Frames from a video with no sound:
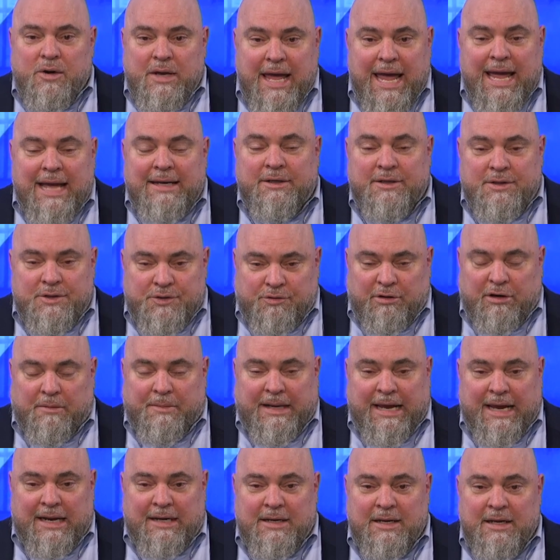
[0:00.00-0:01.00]
okay to
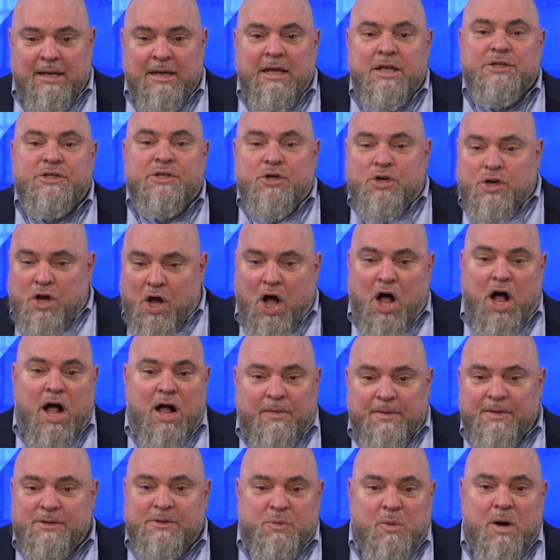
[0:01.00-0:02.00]
discriminate. Mm -hmm. So call
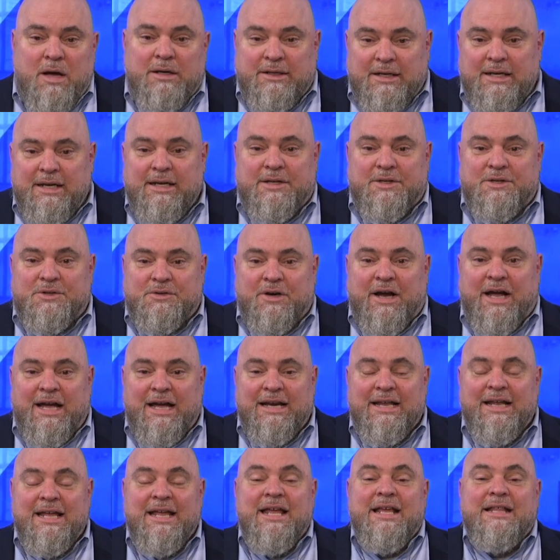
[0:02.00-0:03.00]
this what it is, right?